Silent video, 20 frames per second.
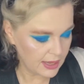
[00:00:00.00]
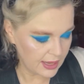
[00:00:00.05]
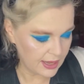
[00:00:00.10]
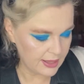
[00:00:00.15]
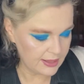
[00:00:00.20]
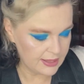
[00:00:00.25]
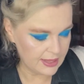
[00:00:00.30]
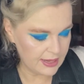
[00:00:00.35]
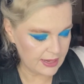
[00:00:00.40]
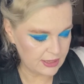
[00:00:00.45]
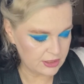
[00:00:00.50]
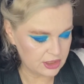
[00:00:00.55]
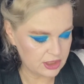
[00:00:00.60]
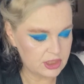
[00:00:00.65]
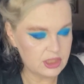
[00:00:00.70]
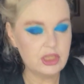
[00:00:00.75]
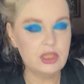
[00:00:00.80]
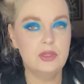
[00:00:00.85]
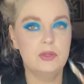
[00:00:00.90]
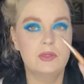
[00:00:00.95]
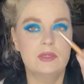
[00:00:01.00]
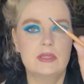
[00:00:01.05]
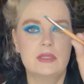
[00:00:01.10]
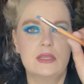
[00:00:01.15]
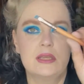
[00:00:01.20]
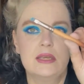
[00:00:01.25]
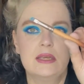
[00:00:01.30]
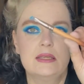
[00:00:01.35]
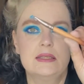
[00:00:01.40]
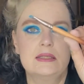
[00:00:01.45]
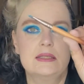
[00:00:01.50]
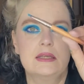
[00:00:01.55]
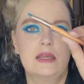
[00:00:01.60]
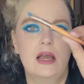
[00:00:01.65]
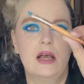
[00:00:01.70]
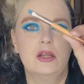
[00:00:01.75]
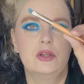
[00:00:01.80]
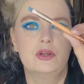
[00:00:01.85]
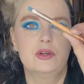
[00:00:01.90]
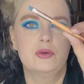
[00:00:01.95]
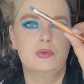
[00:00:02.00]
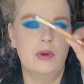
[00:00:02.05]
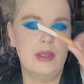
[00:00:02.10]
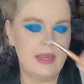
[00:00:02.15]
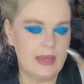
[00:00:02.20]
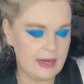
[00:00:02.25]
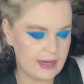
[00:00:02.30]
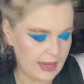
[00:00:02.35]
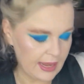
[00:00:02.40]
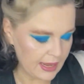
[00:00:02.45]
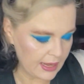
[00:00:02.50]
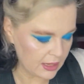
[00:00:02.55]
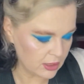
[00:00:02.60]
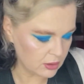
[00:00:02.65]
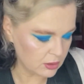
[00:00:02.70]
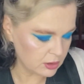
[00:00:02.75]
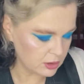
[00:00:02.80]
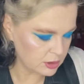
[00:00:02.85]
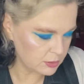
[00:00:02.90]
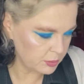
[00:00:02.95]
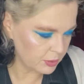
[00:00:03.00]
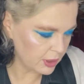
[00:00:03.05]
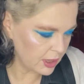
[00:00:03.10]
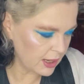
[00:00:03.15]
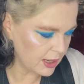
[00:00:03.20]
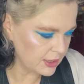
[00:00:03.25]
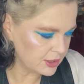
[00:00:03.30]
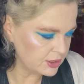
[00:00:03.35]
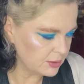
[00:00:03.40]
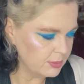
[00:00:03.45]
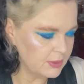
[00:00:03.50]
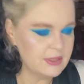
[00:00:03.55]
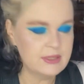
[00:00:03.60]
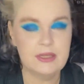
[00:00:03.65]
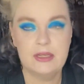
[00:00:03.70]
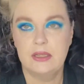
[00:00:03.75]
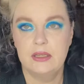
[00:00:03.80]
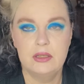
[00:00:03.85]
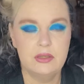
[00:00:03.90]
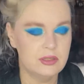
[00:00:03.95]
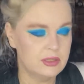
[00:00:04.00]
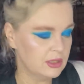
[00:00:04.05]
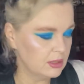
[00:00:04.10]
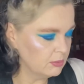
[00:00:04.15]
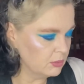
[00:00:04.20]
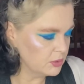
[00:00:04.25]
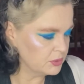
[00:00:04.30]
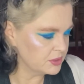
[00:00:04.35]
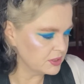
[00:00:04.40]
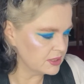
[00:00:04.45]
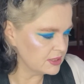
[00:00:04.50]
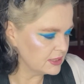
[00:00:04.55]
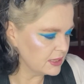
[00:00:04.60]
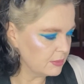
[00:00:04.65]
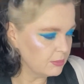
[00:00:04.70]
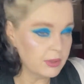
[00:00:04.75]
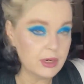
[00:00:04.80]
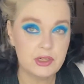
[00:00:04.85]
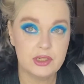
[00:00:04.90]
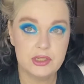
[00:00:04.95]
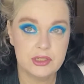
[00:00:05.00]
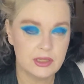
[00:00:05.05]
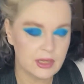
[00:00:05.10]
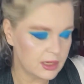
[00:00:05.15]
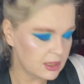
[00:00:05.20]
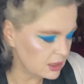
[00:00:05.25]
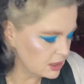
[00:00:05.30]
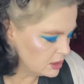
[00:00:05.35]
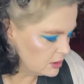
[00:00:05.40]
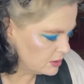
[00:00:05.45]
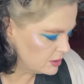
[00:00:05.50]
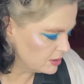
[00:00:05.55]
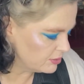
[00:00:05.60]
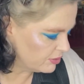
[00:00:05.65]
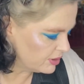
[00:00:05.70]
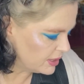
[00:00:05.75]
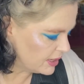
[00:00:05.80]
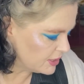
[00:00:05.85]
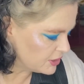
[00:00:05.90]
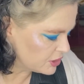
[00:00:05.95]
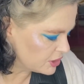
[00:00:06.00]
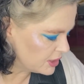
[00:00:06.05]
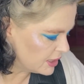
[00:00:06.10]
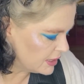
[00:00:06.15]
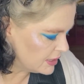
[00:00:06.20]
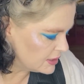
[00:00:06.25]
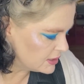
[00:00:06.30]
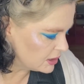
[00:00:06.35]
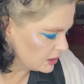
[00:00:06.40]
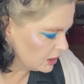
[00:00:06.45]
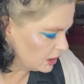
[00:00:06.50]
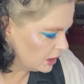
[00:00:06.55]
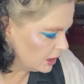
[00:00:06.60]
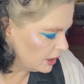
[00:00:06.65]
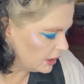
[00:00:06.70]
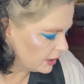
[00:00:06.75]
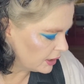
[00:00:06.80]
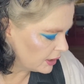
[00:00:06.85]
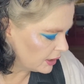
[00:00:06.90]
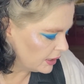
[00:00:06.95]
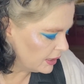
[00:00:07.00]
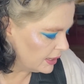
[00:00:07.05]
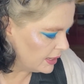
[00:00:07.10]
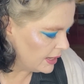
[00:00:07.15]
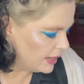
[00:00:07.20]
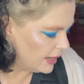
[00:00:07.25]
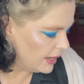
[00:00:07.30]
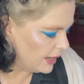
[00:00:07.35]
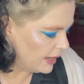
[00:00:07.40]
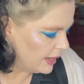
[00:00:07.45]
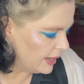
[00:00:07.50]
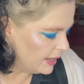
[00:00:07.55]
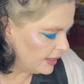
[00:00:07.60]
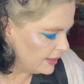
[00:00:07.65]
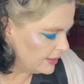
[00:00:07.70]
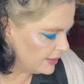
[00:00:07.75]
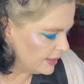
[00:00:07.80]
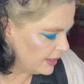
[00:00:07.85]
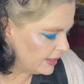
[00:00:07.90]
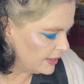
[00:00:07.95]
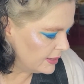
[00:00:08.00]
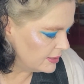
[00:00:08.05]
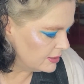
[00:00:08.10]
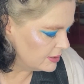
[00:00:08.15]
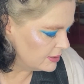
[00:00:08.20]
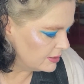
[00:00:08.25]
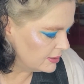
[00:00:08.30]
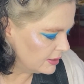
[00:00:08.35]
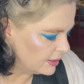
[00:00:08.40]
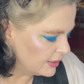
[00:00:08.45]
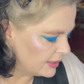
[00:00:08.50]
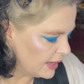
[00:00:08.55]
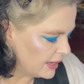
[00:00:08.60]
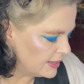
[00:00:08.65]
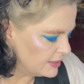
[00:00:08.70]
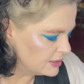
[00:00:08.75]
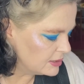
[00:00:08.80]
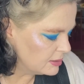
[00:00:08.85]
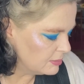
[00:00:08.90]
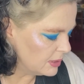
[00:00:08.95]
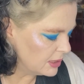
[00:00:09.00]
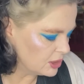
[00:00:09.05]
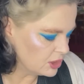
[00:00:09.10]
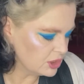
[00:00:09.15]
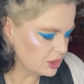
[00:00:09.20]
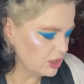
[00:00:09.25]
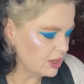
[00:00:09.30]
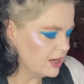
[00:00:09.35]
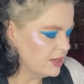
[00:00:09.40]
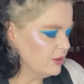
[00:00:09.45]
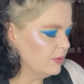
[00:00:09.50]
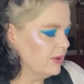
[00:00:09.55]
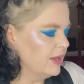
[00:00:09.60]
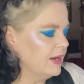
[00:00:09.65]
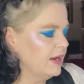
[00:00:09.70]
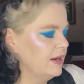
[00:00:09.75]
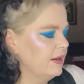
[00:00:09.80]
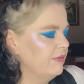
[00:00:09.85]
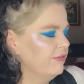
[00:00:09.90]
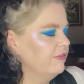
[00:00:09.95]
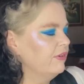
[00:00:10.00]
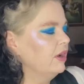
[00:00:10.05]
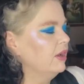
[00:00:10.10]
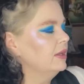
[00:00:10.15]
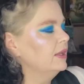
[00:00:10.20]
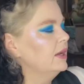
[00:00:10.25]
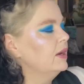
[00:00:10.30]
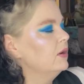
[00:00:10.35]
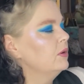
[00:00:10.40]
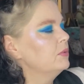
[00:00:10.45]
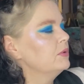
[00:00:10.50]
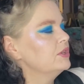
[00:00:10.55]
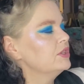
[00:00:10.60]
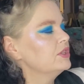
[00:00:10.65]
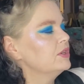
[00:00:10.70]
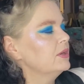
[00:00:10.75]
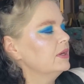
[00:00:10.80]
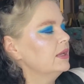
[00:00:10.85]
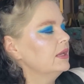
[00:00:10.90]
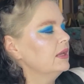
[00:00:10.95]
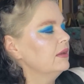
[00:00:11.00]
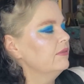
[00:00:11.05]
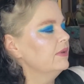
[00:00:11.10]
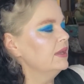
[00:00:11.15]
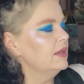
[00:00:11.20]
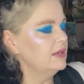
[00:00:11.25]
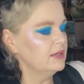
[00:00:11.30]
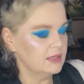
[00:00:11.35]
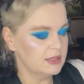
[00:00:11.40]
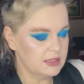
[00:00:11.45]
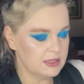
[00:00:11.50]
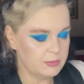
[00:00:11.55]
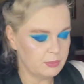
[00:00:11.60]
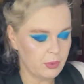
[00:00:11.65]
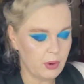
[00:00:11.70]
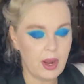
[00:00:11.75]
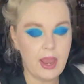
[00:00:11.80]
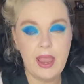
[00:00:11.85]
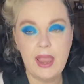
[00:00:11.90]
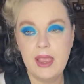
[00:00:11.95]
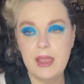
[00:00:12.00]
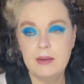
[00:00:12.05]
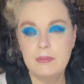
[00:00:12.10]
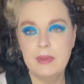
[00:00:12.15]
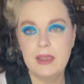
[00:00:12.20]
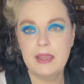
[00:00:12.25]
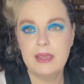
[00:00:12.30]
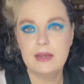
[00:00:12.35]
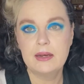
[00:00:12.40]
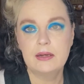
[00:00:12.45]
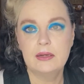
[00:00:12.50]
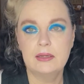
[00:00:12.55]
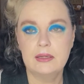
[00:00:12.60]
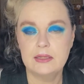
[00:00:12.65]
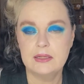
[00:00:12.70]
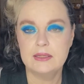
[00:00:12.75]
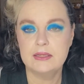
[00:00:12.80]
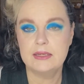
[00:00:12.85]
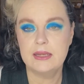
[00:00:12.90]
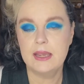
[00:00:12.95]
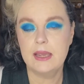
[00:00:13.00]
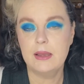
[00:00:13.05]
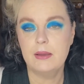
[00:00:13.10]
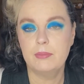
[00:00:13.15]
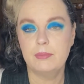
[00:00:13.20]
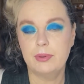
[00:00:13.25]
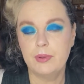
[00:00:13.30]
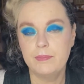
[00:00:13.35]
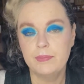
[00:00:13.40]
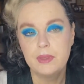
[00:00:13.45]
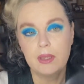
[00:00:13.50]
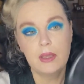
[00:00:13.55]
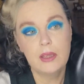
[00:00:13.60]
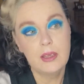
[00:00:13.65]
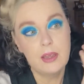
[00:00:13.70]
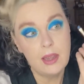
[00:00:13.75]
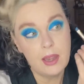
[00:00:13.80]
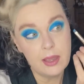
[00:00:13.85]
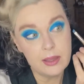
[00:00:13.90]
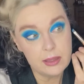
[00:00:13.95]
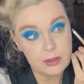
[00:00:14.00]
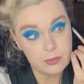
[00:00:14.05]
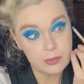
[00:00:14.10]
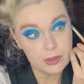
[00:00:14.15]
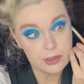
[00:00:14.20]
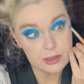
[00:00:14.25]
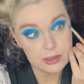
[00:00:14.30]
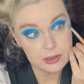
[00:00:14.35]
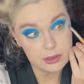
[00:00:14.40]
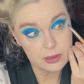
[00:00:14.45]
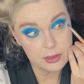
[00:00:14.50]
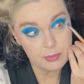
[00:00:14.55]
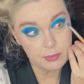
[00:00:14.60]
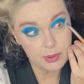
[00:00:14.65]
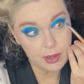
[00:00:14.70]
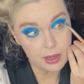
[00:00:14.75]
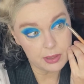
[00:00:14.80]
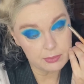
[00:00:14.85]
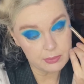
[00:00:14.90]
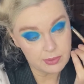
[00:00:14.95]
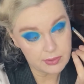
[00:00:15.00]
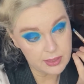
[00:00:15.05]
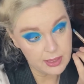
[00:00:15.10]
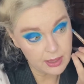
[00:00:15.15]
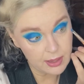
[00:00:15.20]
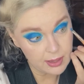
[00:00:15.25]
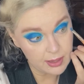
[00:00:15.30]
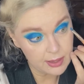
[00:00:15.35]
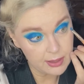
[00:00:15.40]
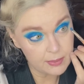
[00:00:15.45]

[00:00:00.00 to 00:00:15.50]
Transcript: I just use this colored rain angled brush, basically using most of the same brushes I used for yesterday's look. And then again, to make sure I don't get any fallout, we're just gonna give it a spray and make it a little damp. And then we're gonna do the bottom of the eye.